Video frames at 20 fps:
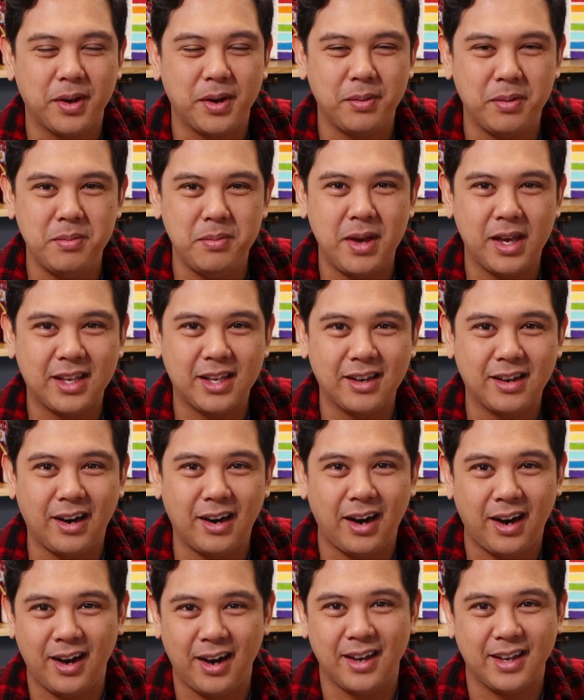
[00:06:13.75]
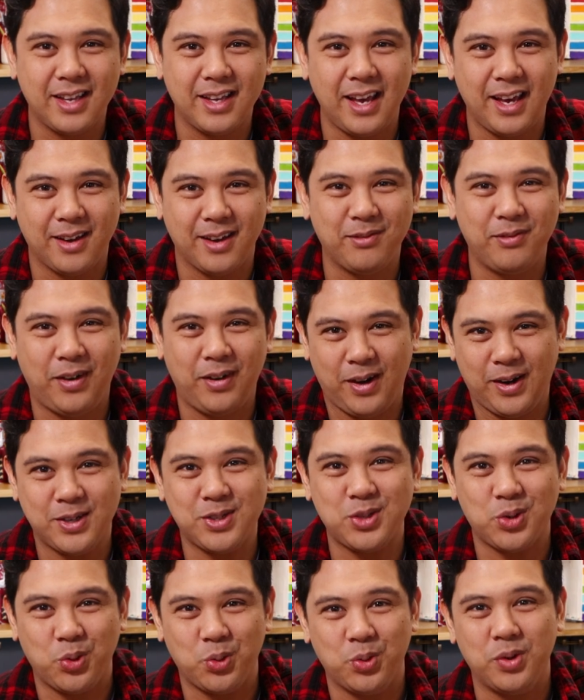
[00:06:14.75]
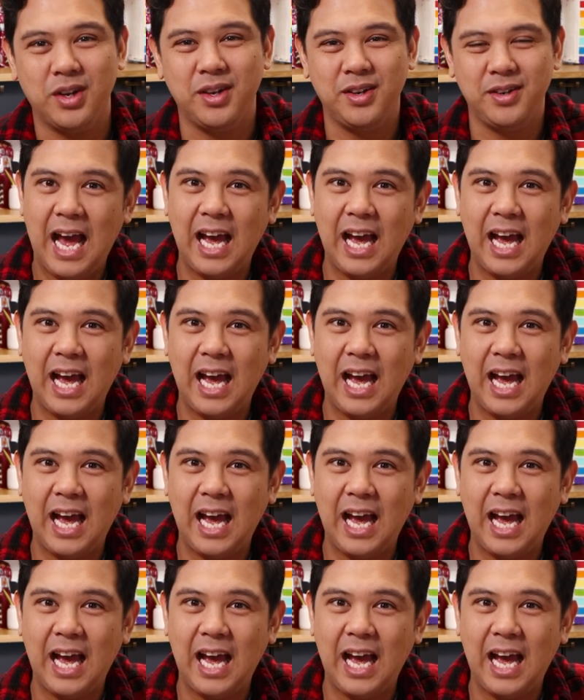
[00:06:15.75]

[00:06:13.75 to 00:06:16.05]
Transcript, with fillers: gonna be making a hut cake very soon.